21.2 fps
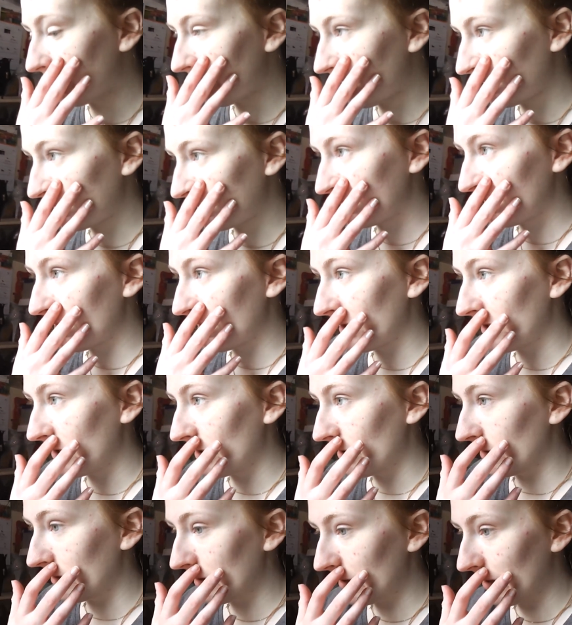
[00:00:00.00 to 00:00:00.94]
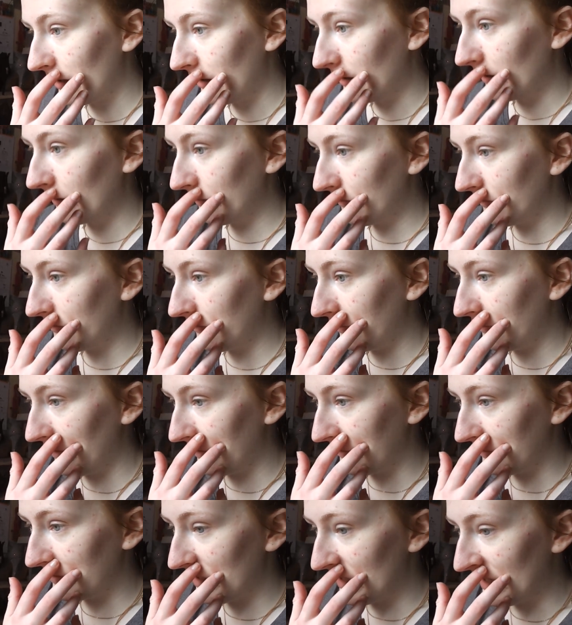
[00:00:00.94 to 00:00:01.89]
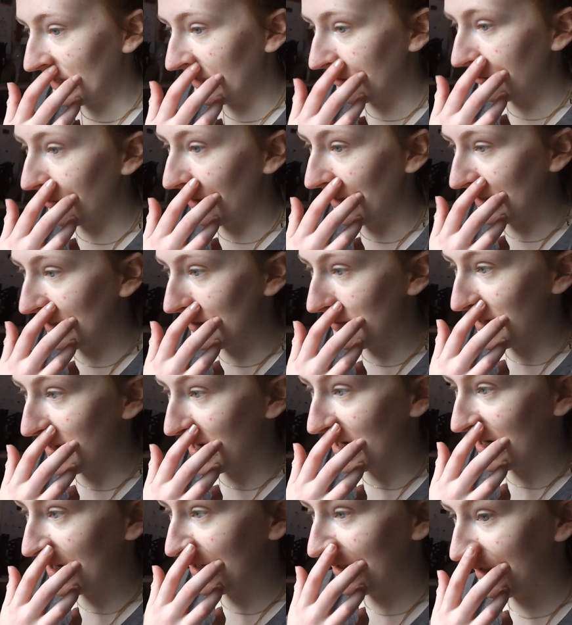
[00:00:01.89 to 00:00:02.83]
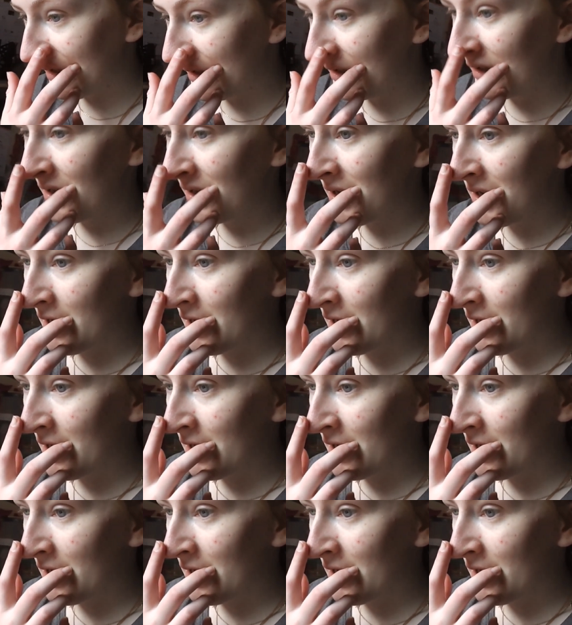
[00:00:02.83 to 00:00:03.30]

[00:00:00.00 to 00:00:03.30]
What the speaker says: Lasted a good 15-20 minutes.